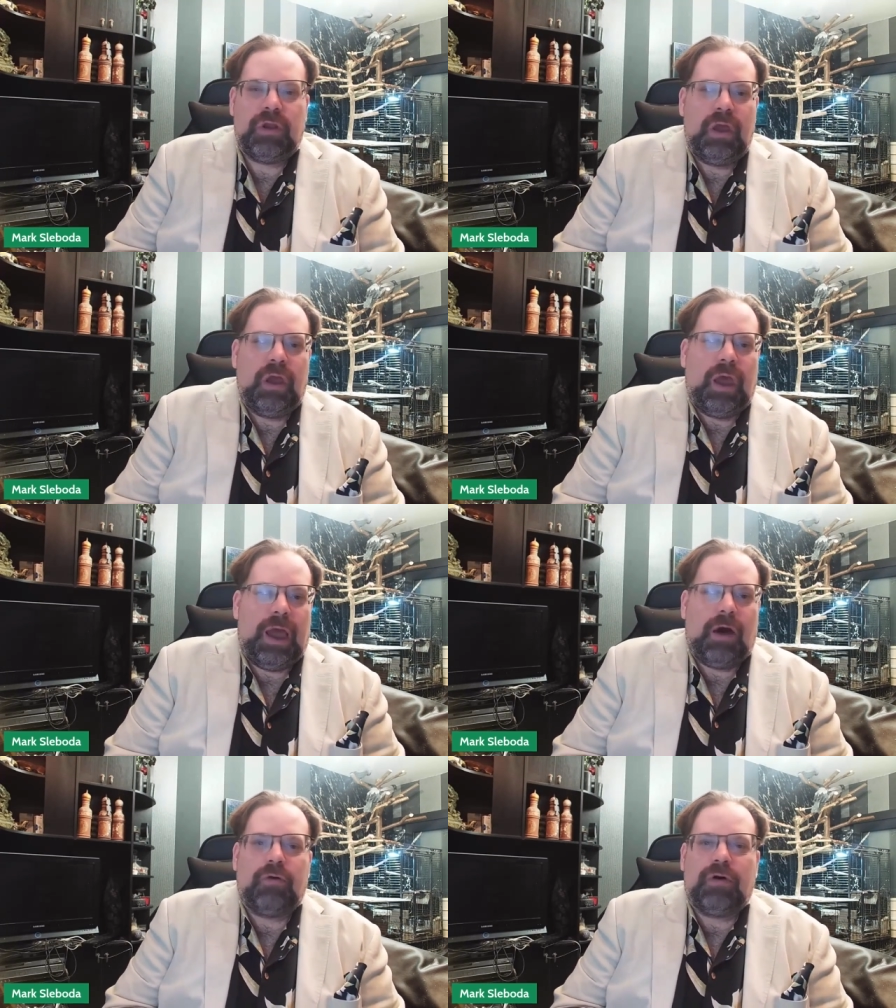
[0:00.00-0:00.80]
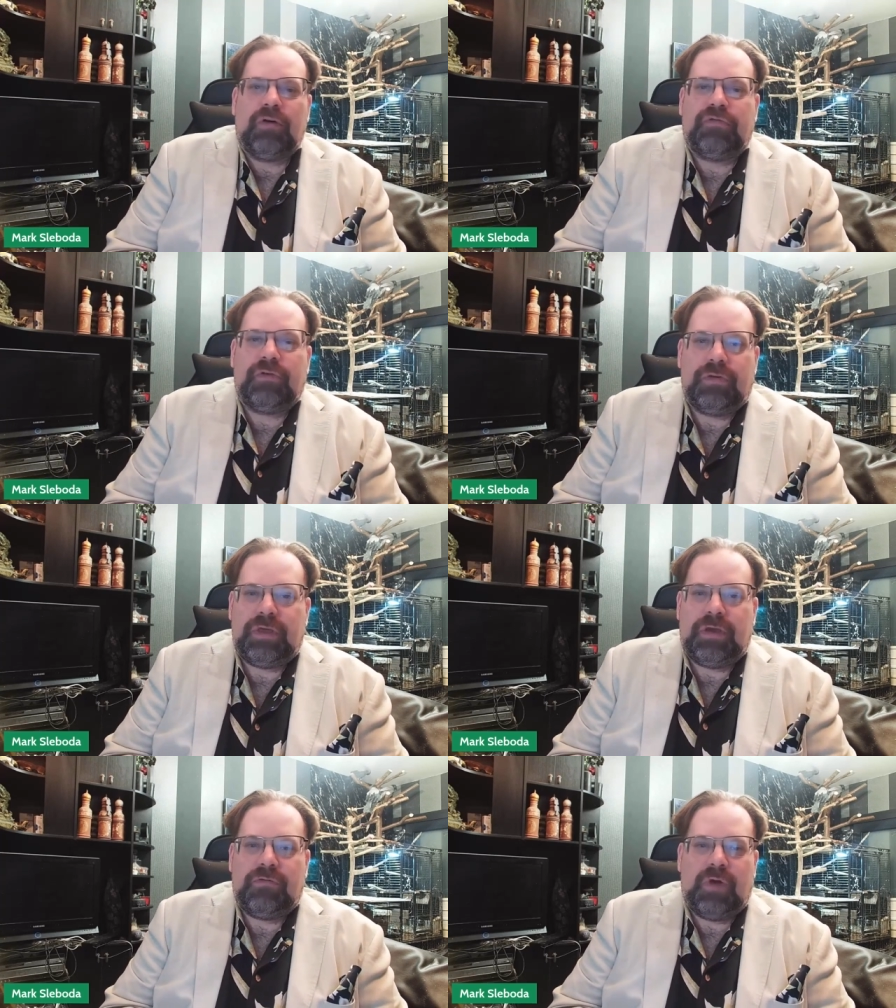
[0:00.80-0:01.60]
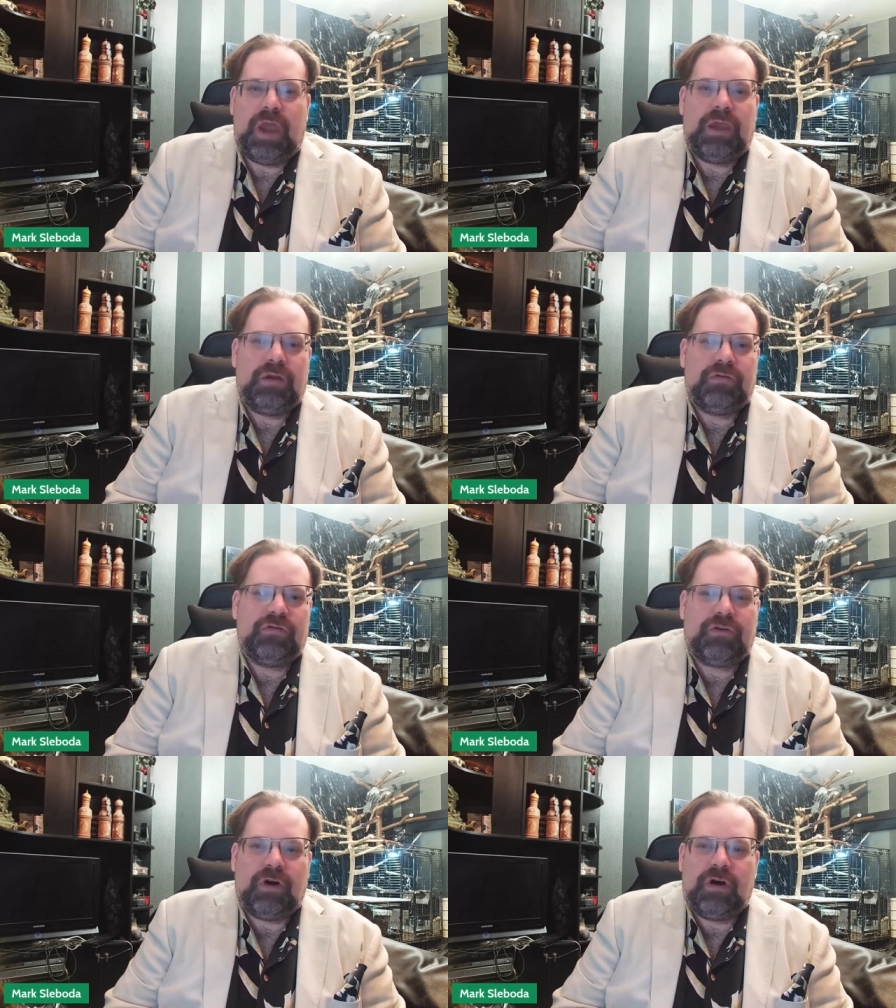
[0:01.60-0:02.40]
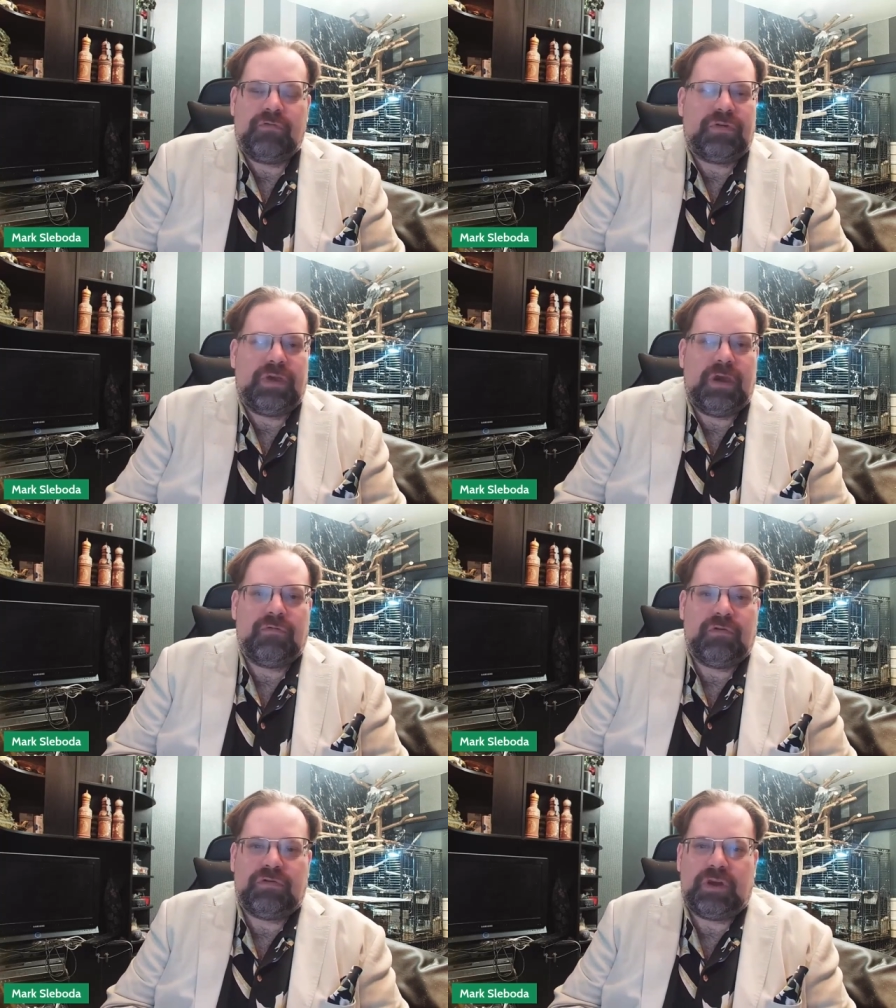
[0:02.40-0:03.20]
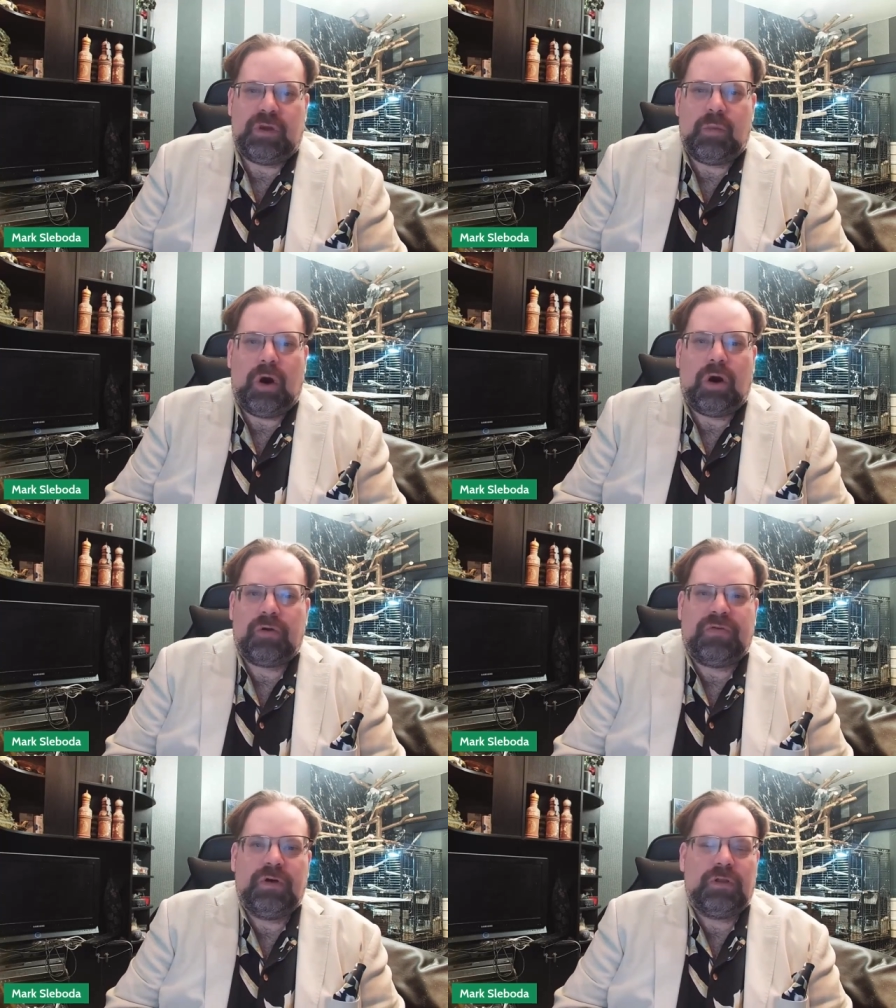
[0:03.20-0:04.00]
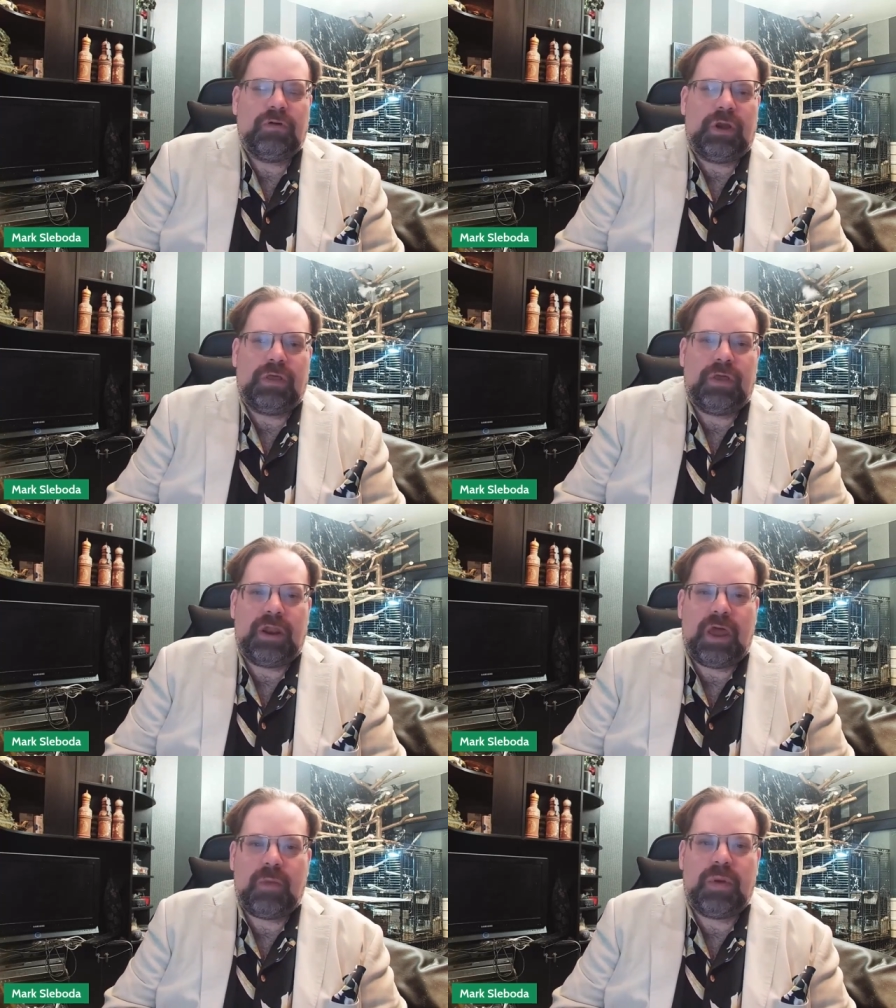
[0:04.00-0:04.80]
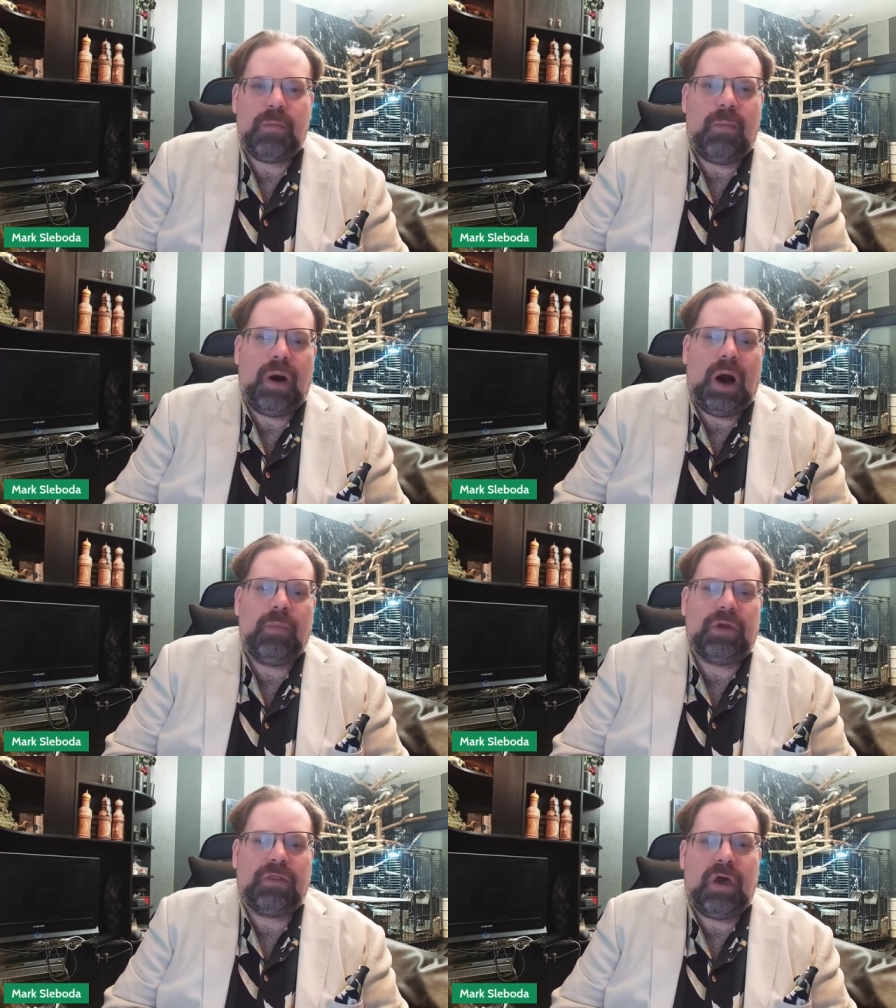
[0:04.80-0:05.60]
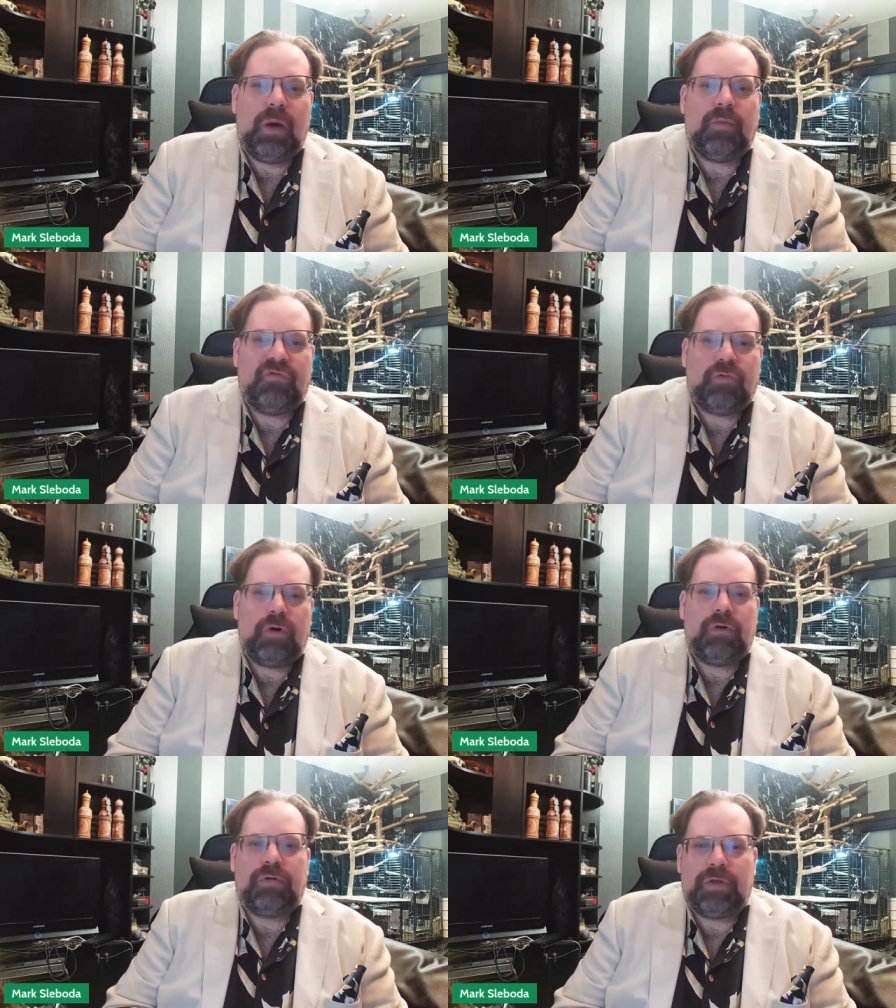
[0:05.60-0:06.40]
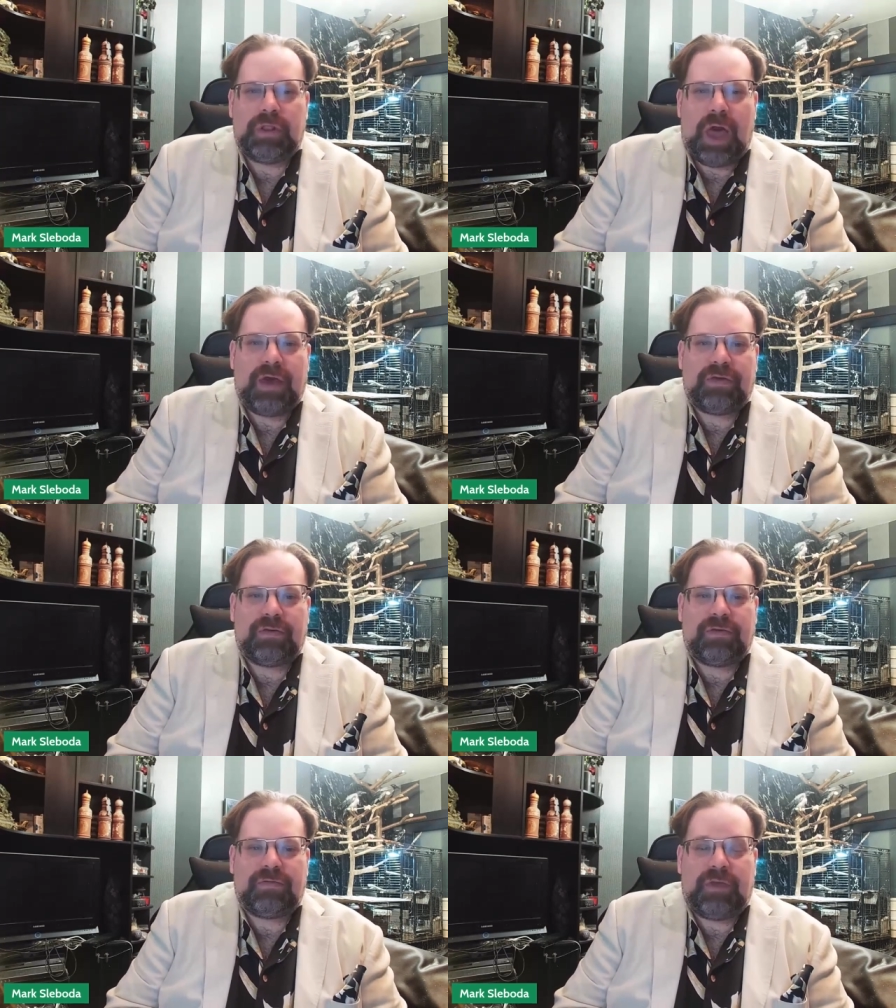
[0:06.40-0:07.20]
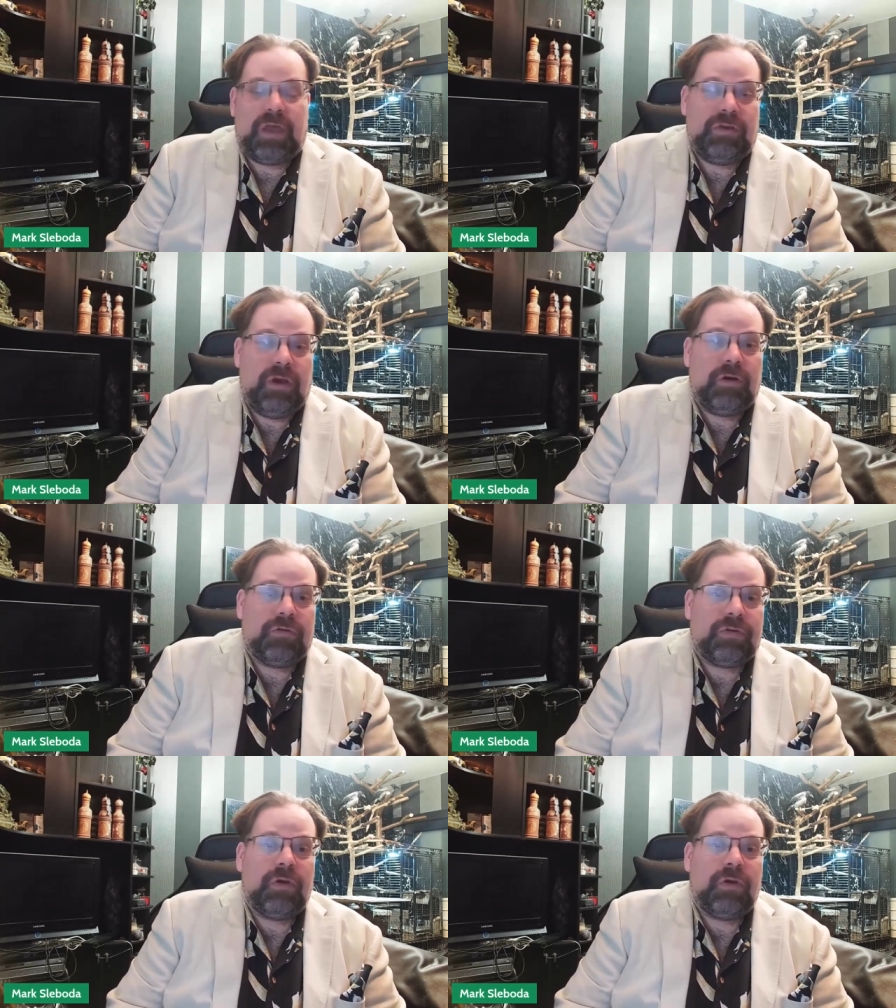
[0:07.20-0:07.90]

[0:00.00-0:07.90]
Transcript: out of the range of Kiev regime artillery that had been bombing them for the last 10 years